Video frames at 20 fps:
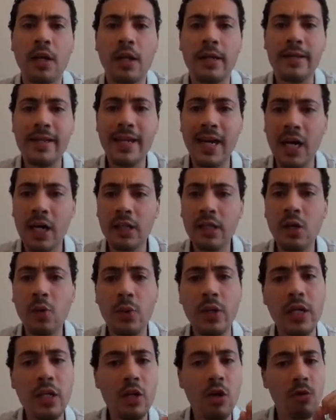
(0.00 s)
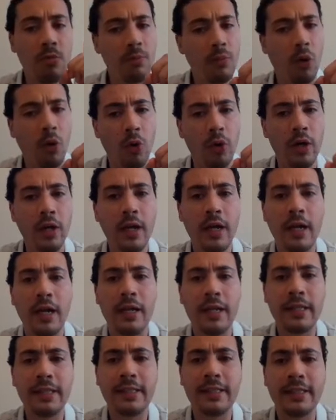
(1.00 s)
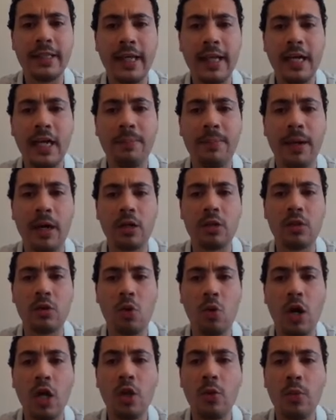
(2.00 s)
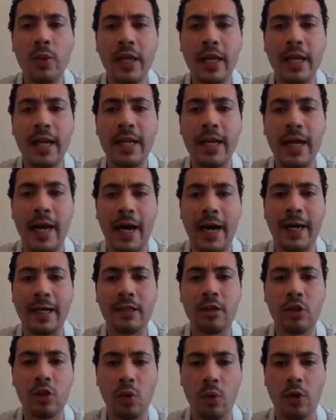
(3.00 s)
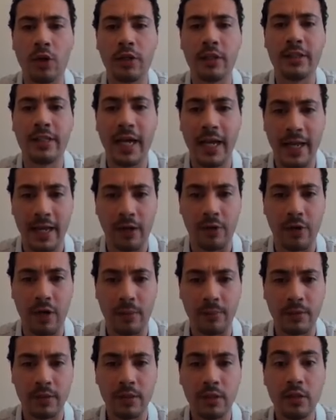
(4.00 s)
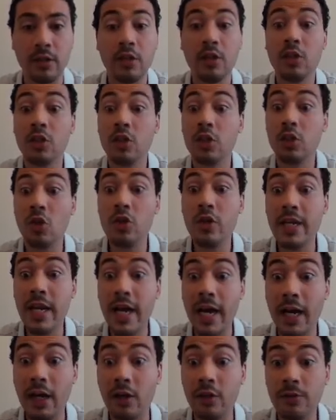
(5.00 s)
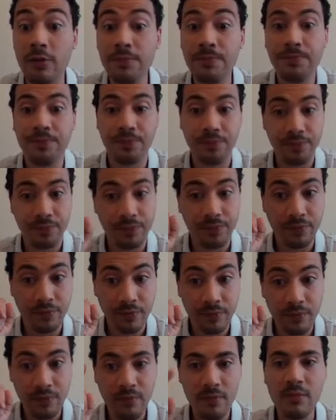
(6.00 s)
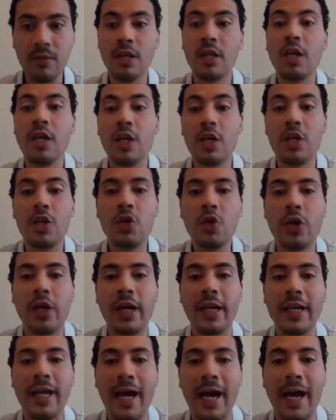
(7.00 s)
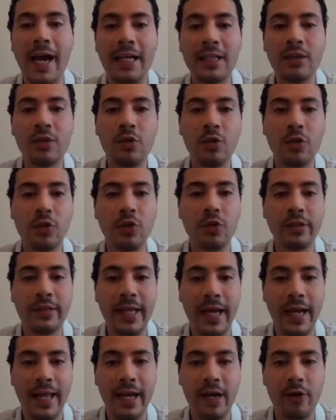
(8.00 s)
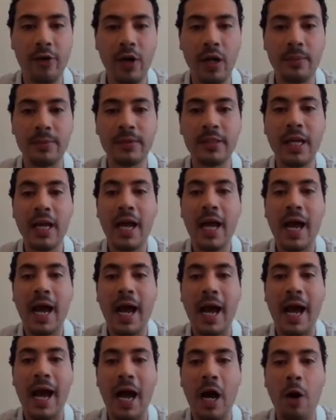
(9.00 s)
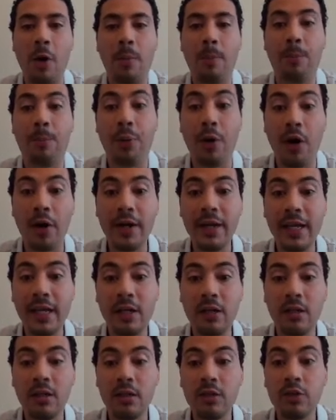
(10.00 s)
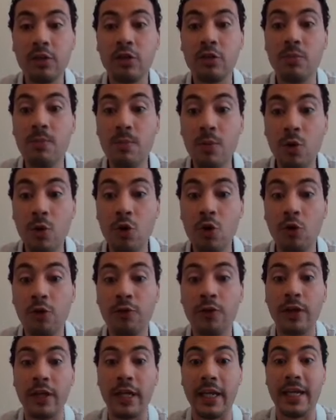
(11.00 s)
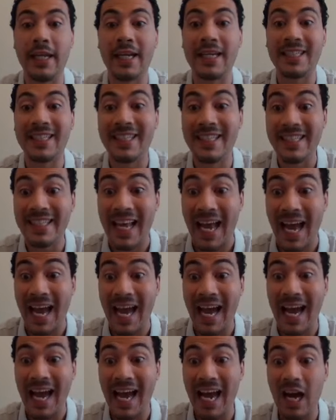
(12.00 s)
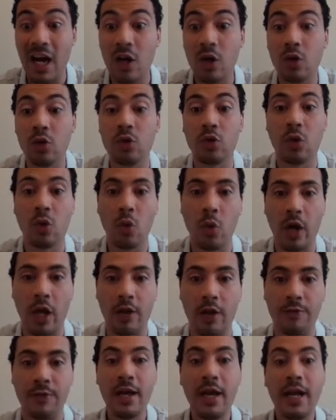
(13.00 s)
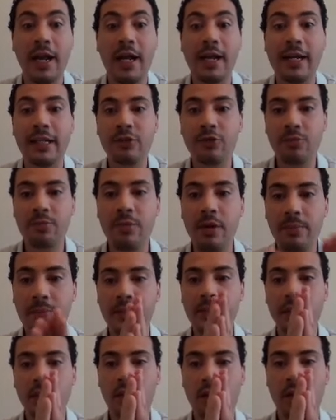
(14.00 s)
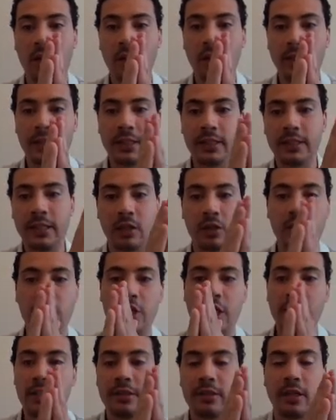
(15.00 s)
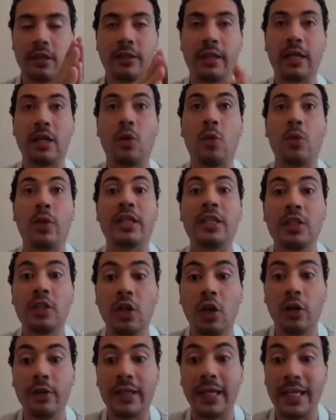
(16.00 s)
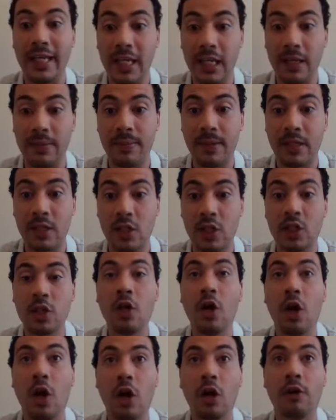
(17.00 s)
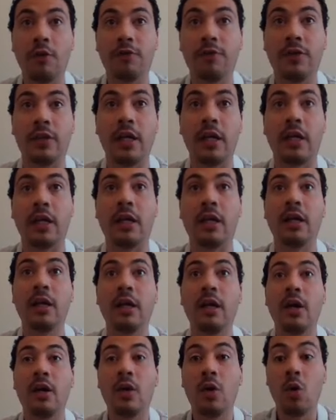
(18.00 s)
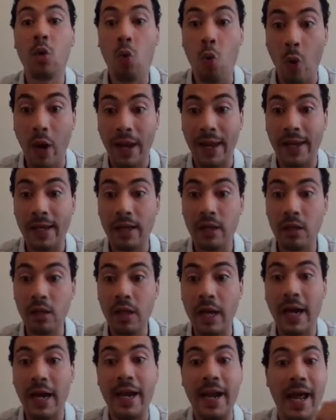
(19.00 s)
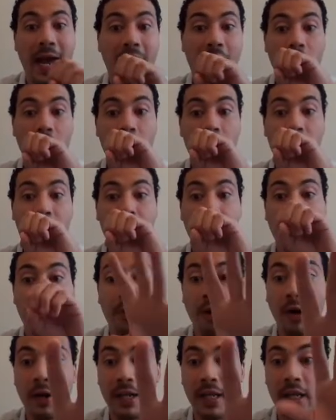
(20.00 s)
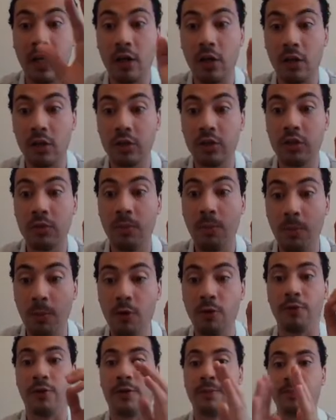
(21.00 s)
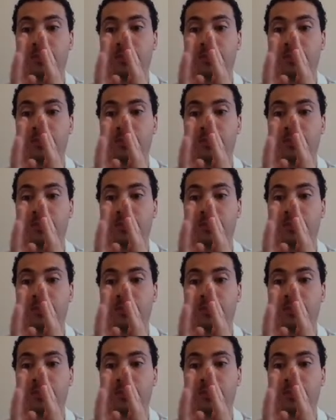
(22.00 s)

now that we know more, let's think about what we can add to our diagrams. So now you can add to your diagrams how particles move in a sound wave. Let's remember, scholars, that yesterday we saw the image of the whale and how the particles move.